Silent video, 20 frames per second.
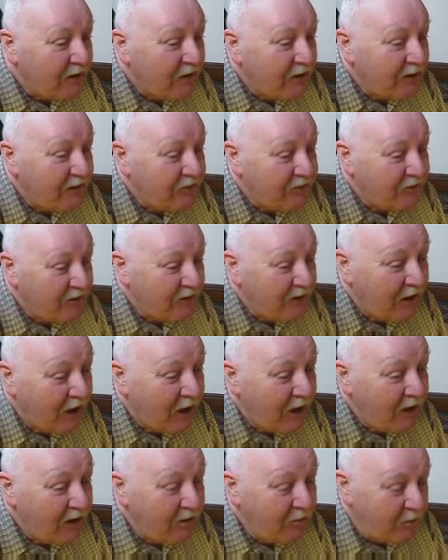He said
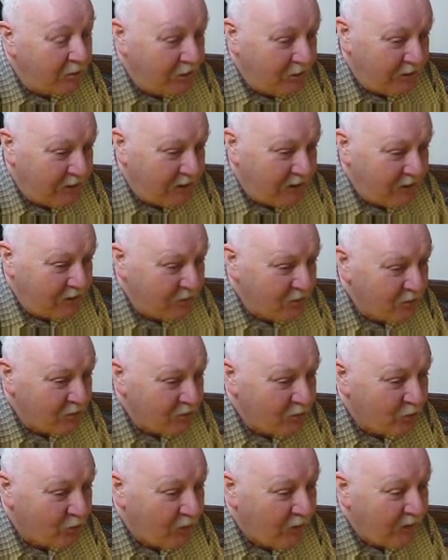anybody who
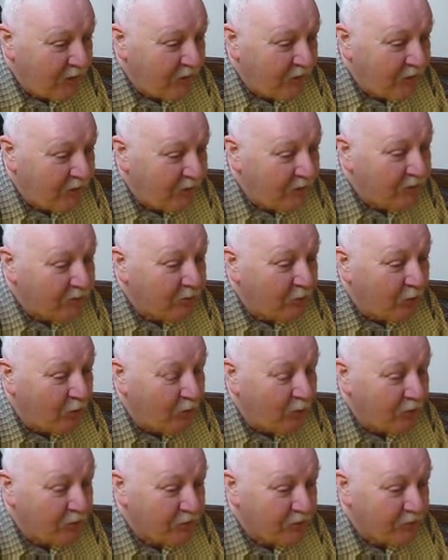has read this
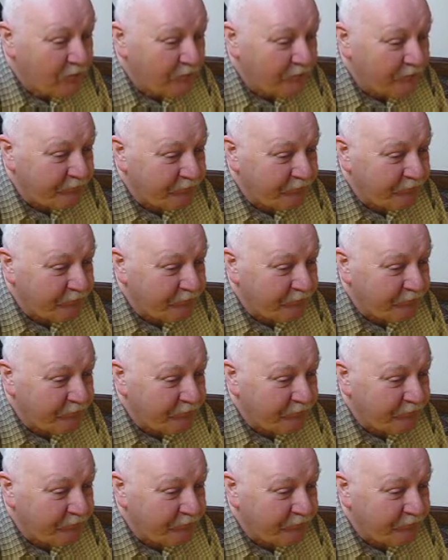post,